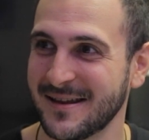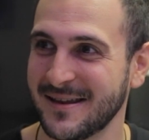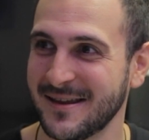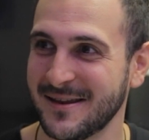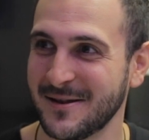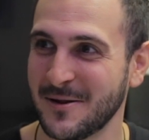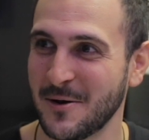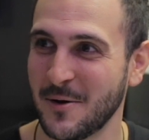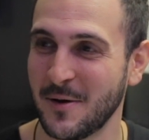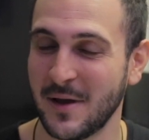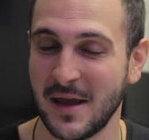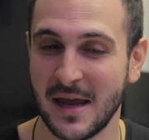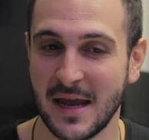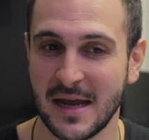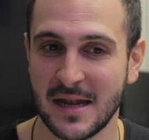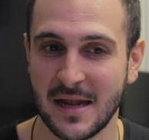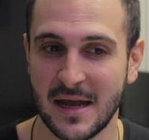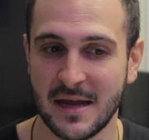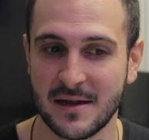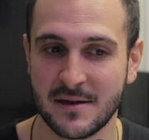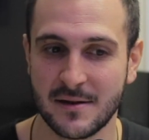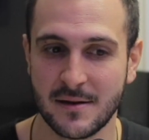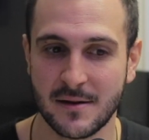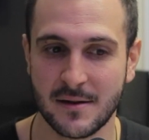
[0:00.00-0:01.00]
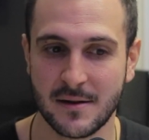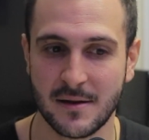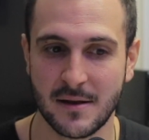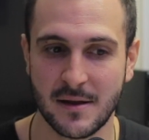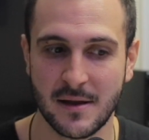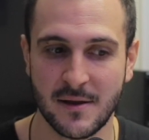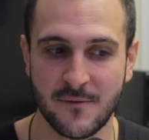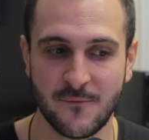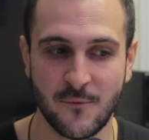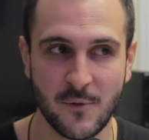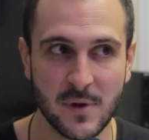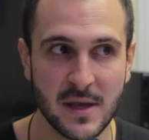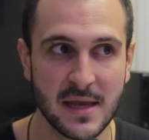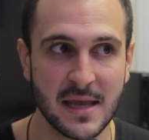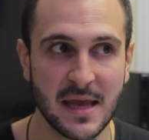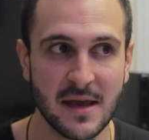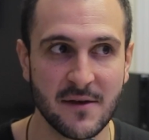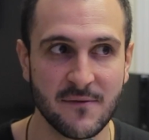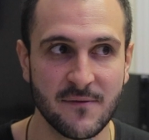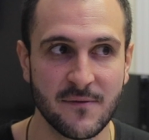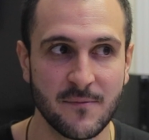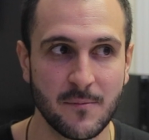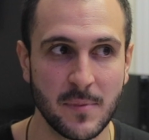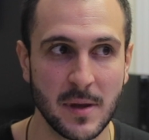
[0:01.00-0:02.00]
You know, if we
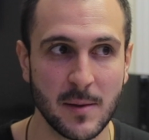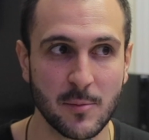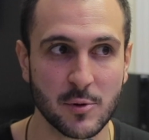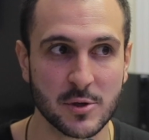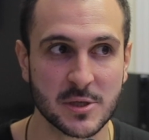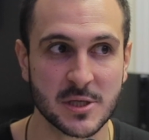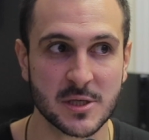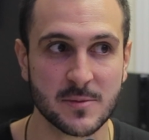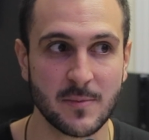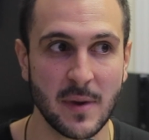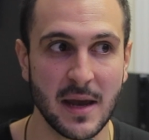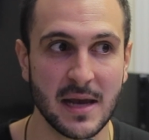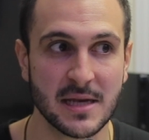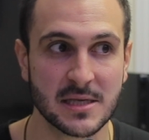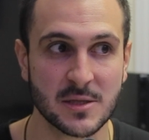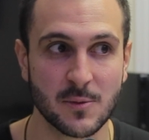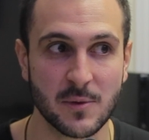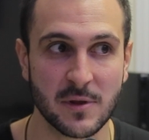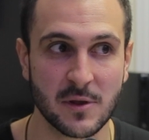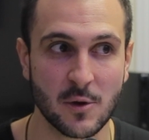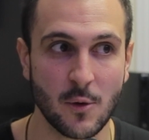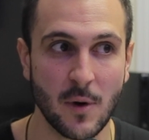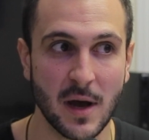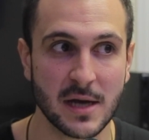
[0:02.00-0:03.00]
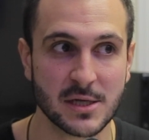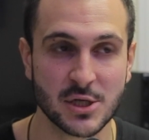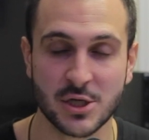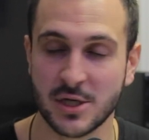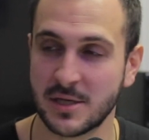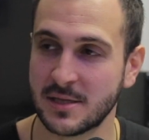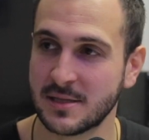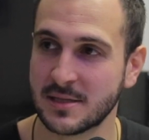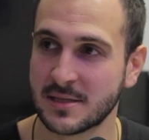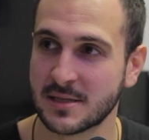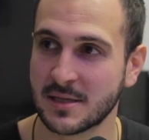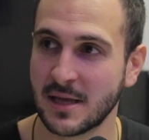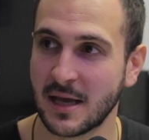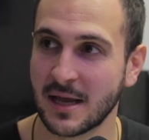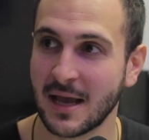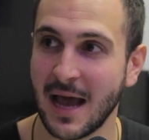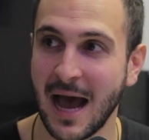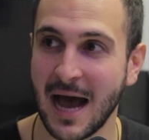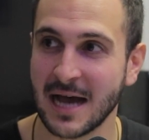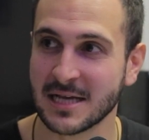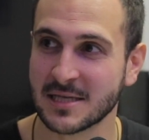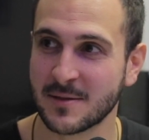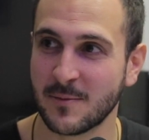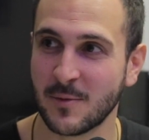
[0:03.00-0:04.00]
give people space with questions, like
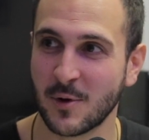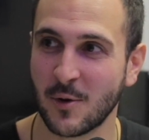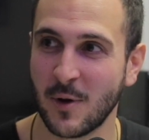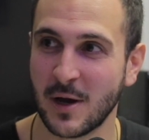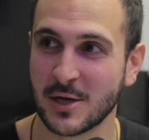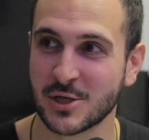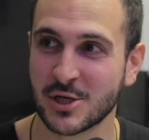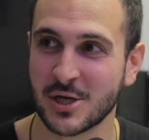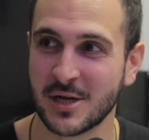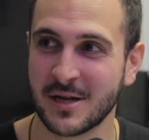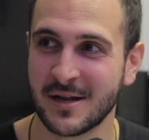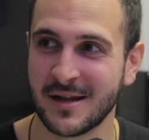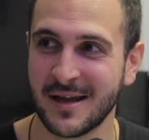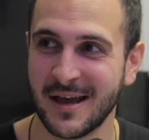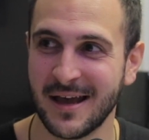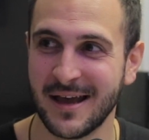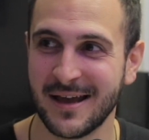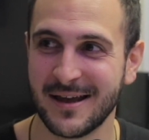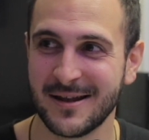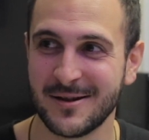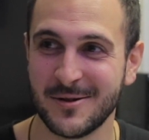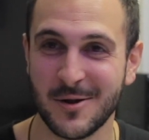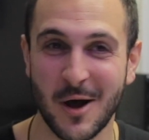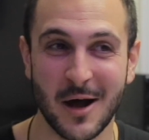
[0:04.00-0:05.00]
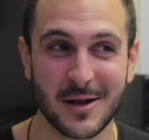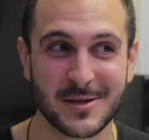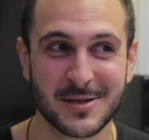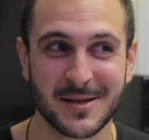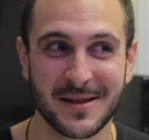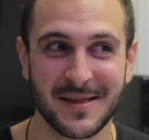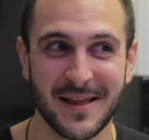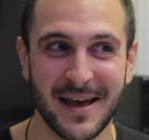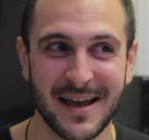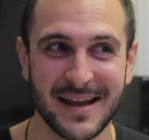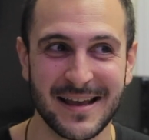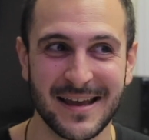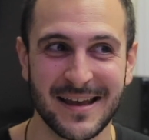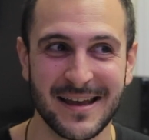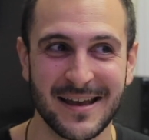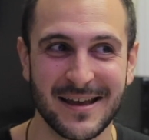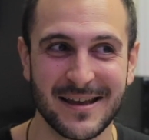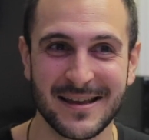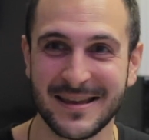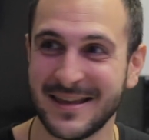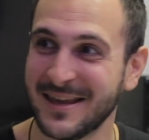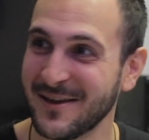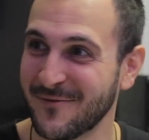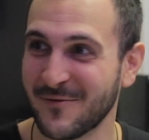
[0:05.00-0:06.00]
ask them a question, not to like
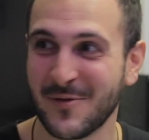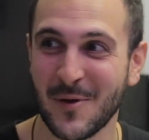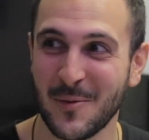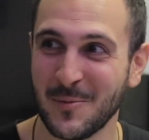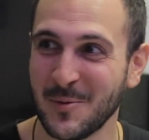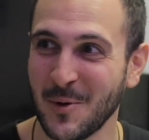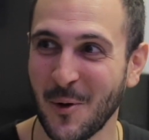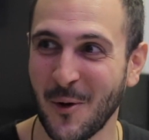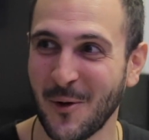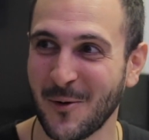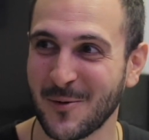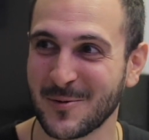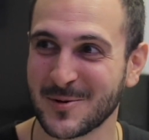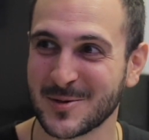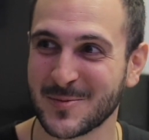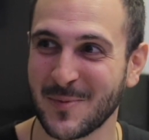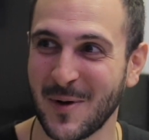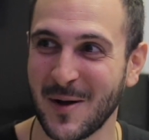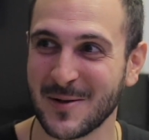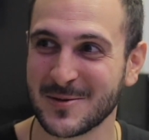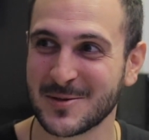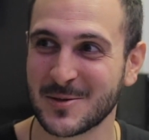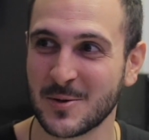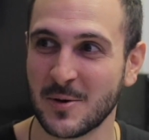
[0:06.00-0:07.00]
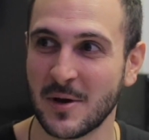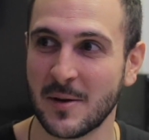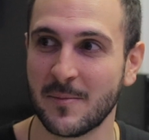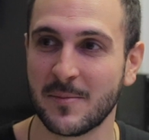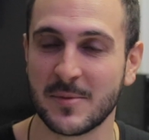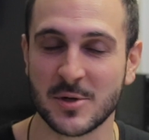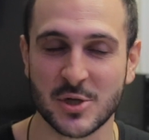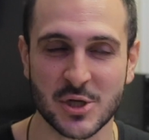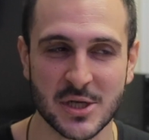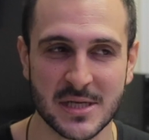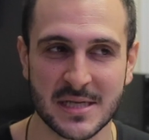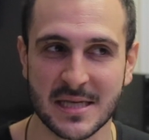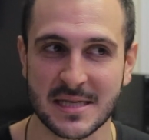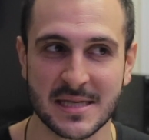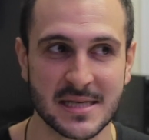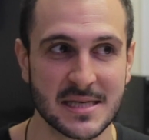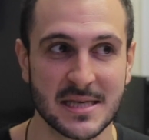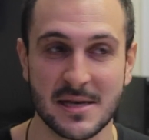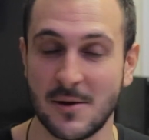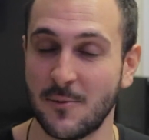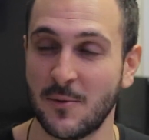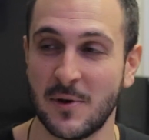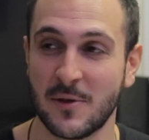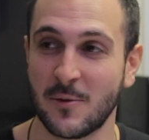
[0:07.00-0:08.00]
give them your response to it, but just to
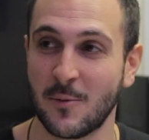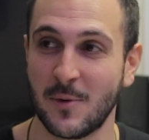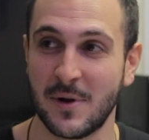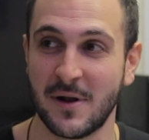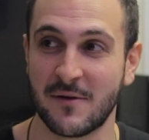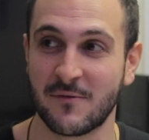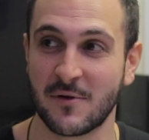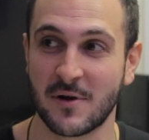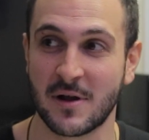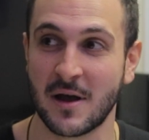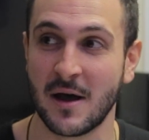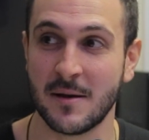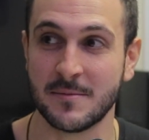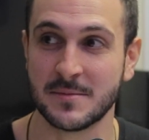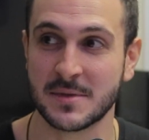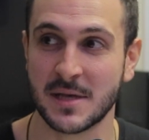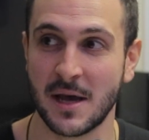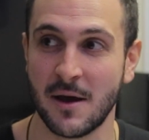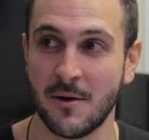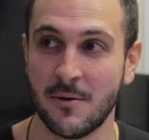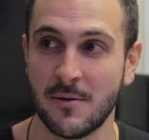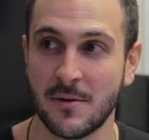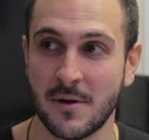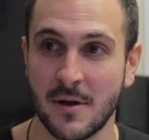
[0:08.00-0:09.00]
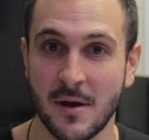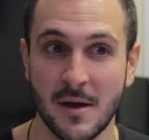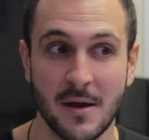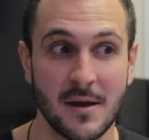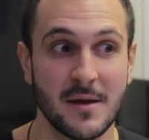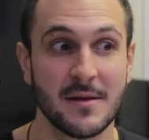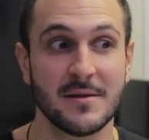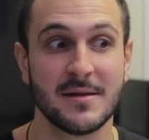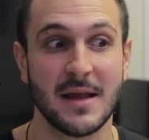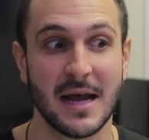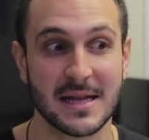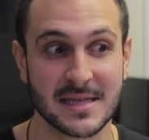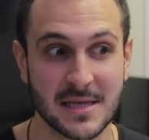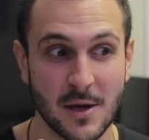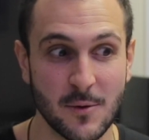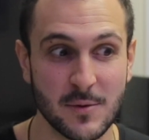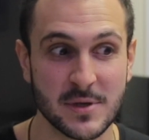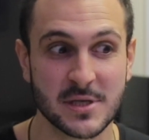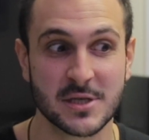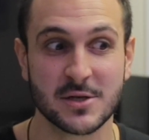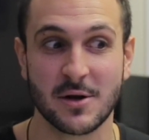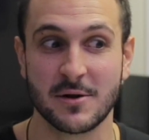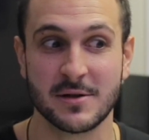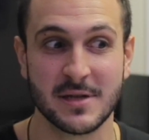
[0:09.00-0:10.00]
sit with whatever comes out. That's how
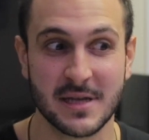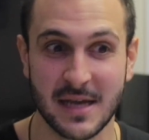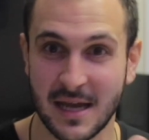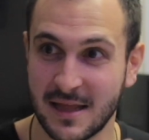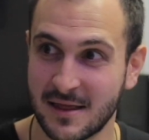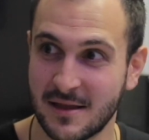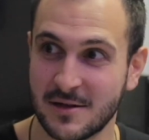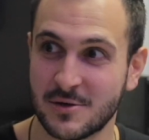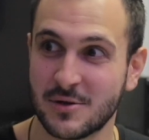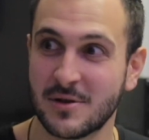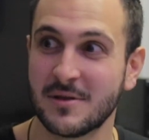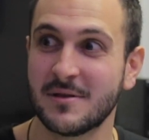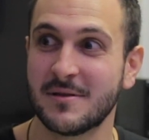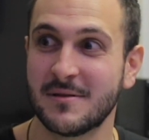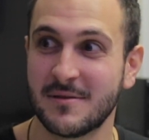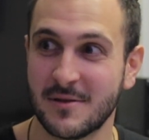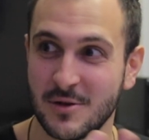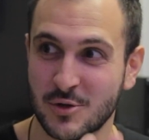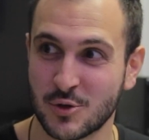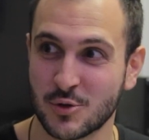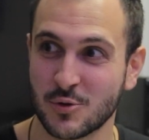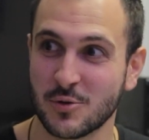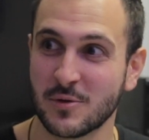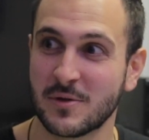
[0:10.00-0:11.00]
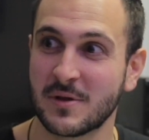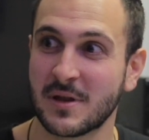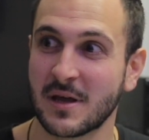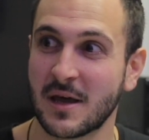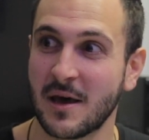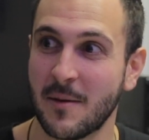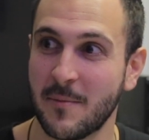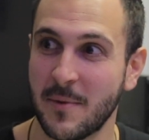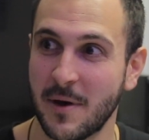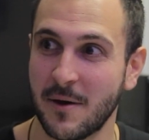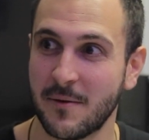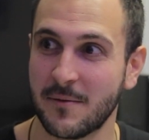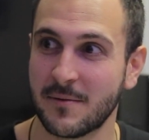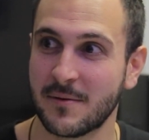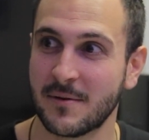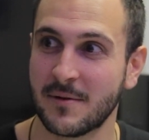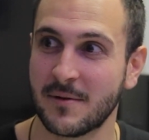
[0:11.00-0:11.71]
we start to get the truth to come out.